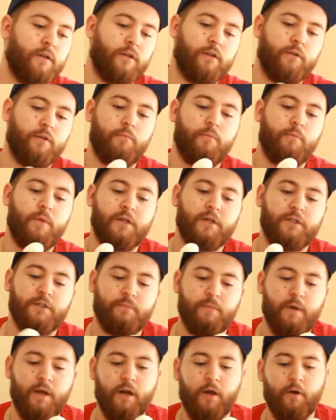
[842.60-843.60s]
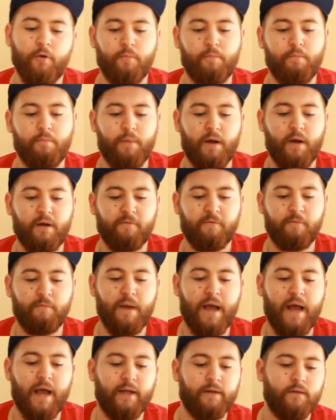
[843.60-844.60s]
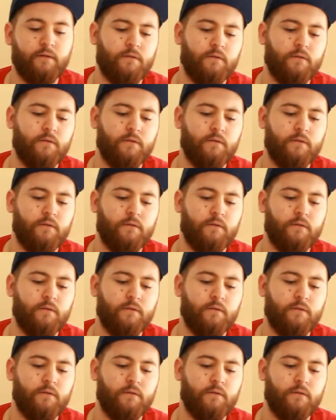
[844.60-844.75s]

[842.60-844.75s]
The Marshmallow Puff Man